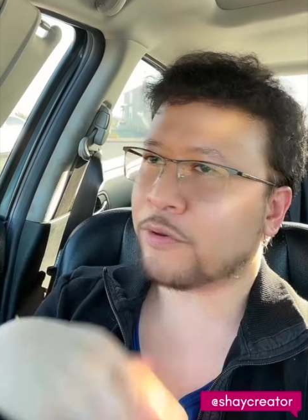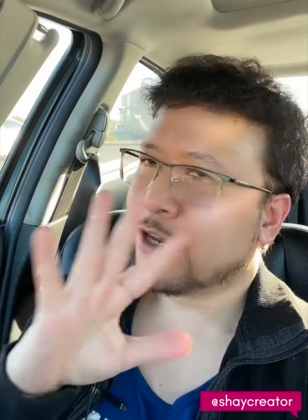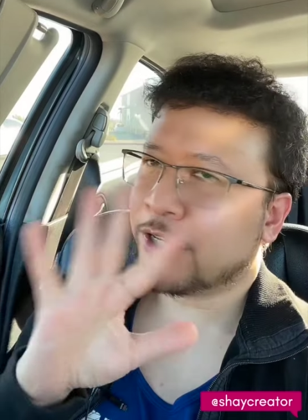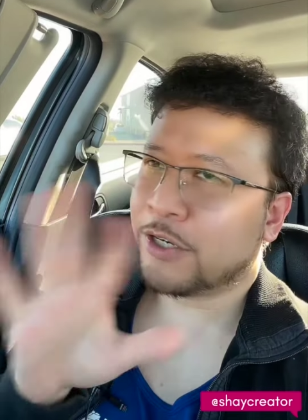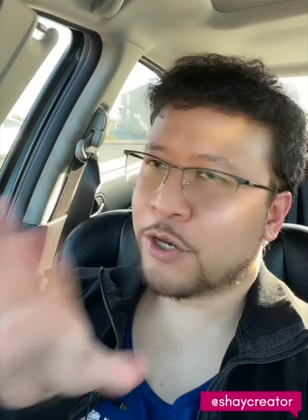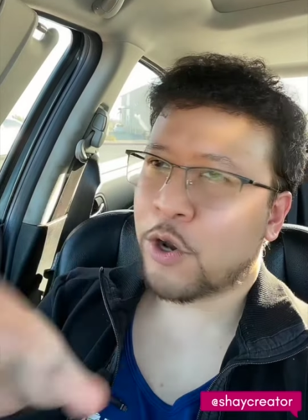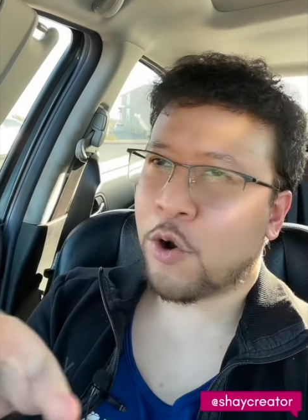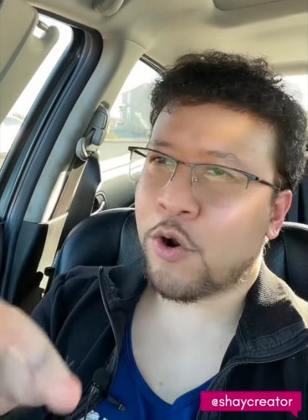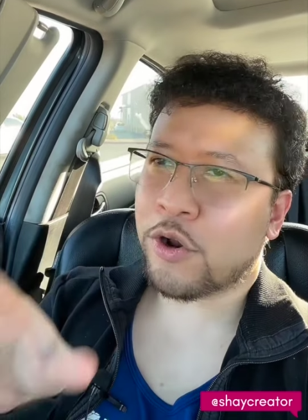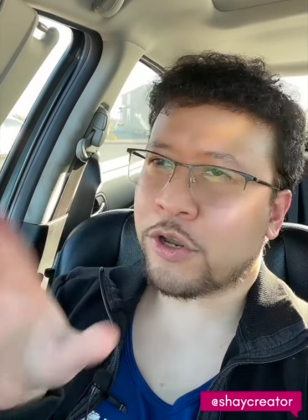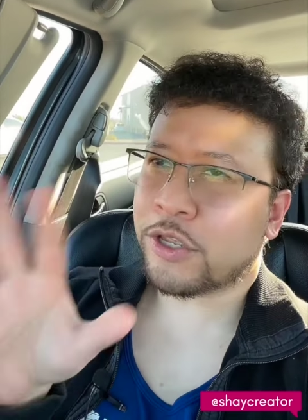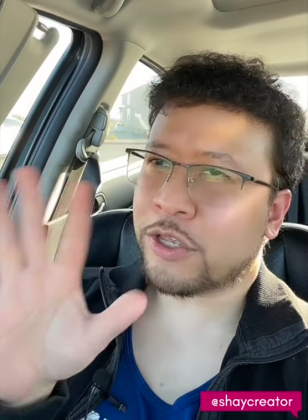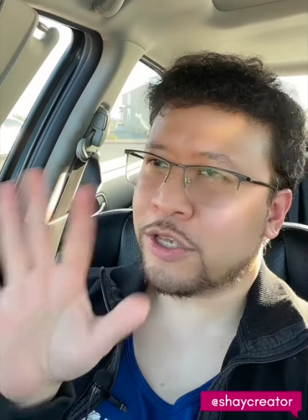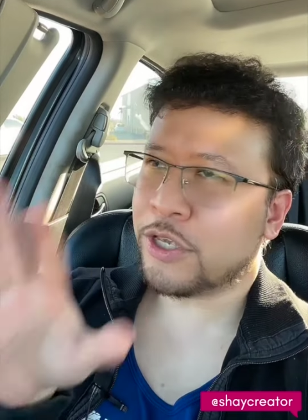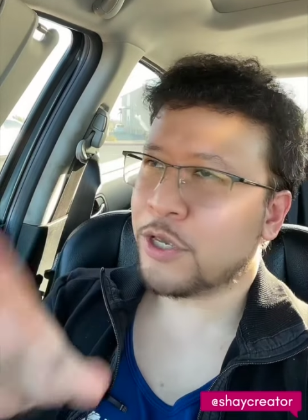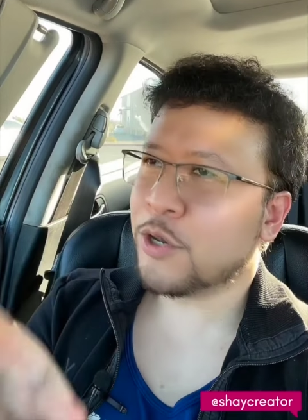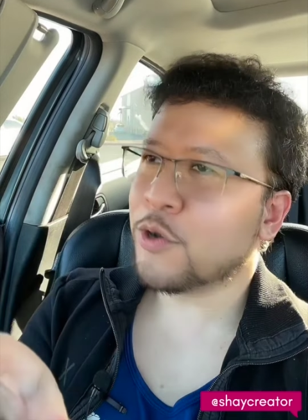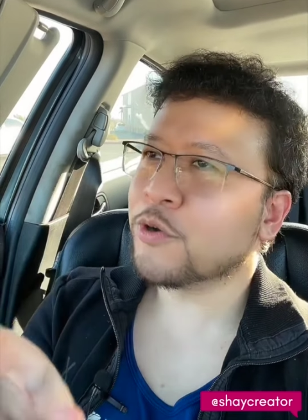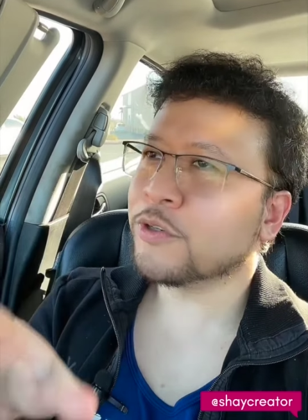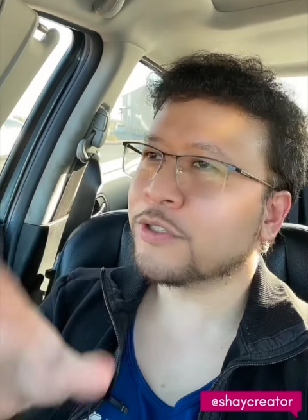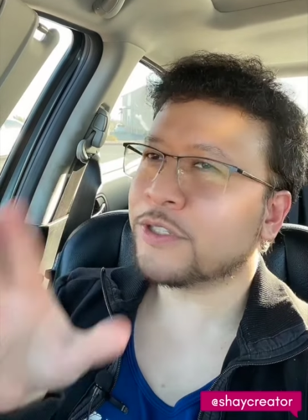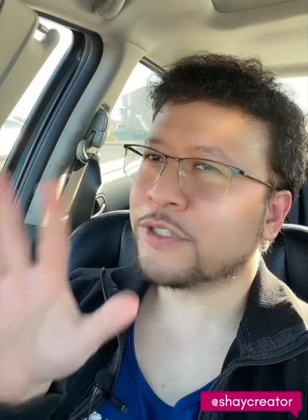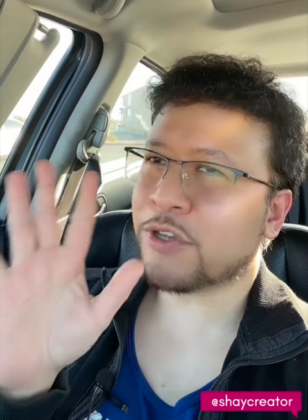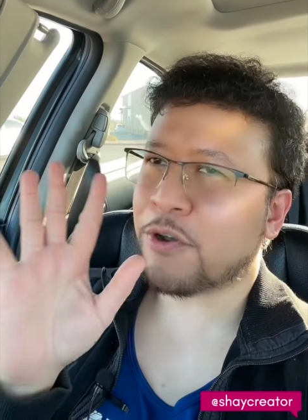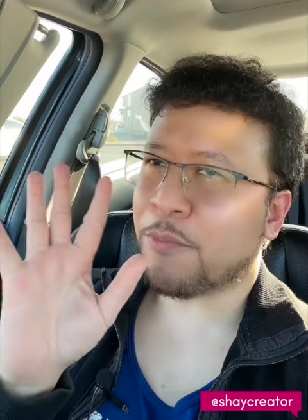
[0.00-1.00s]
Don't
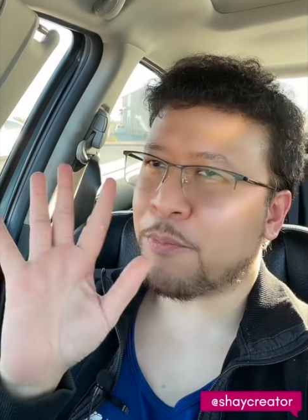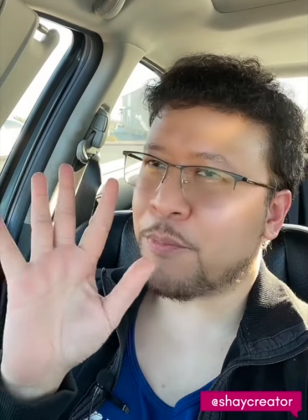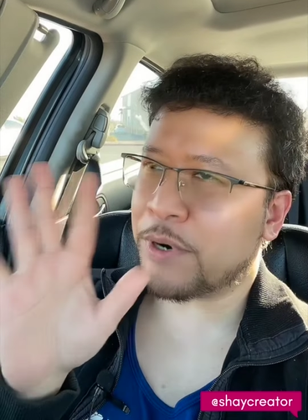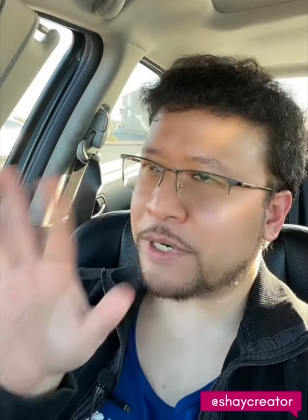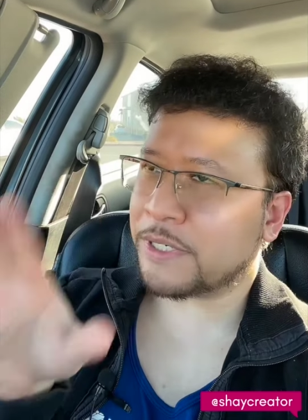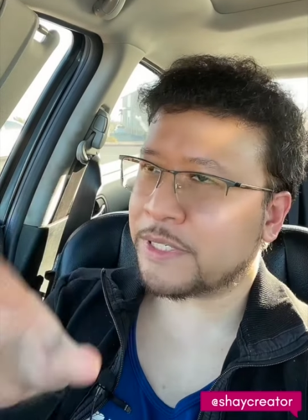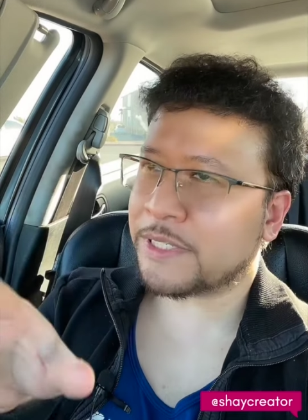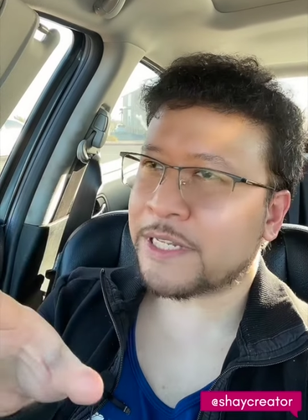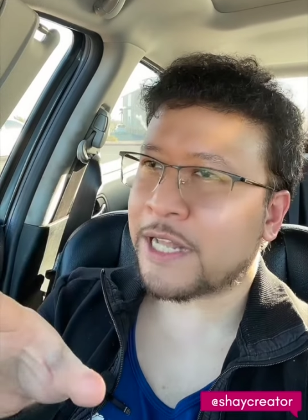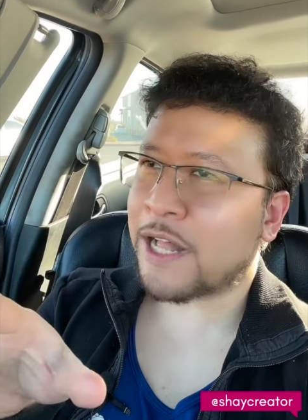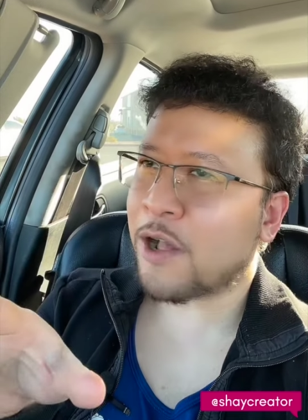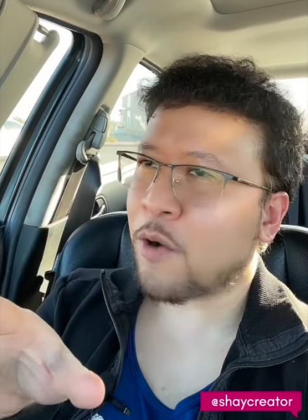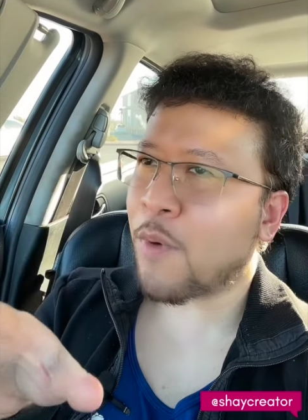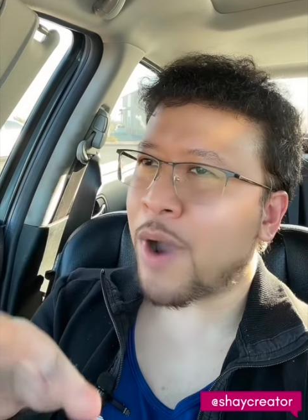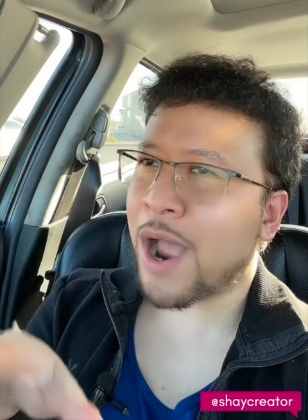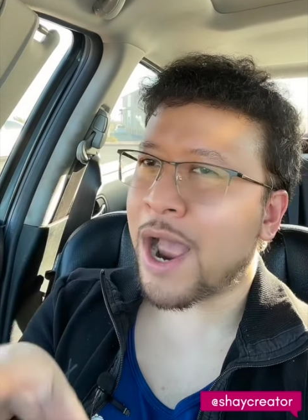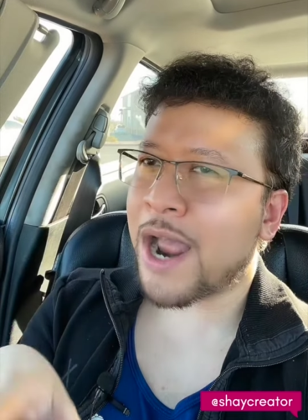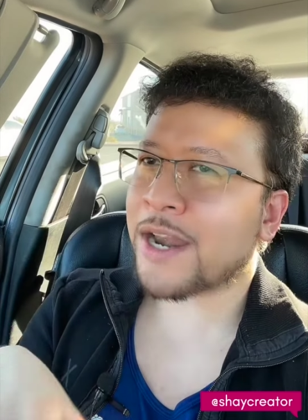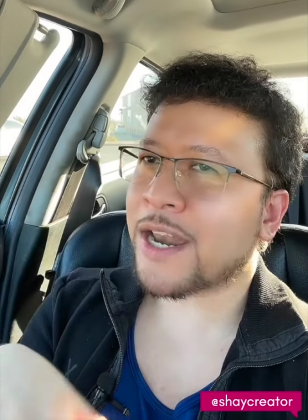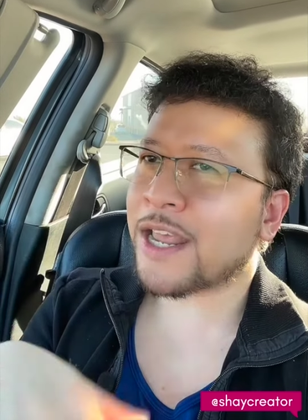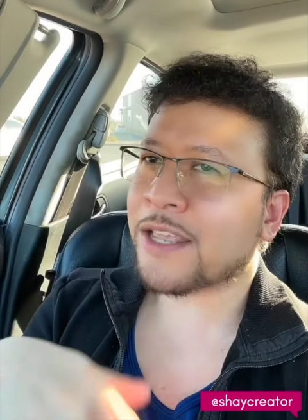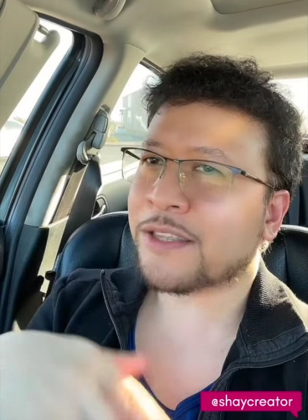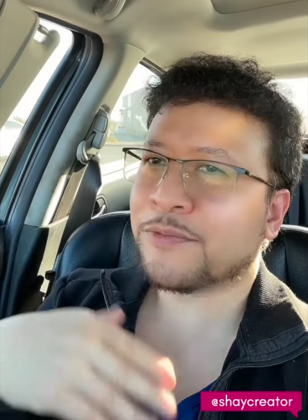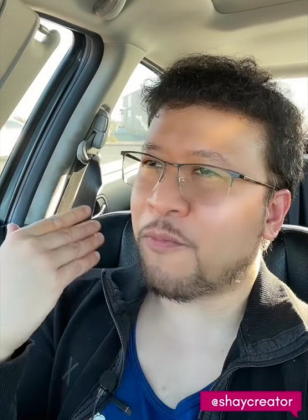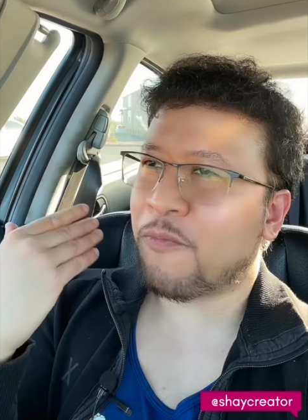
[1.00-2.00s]
use your personal one that's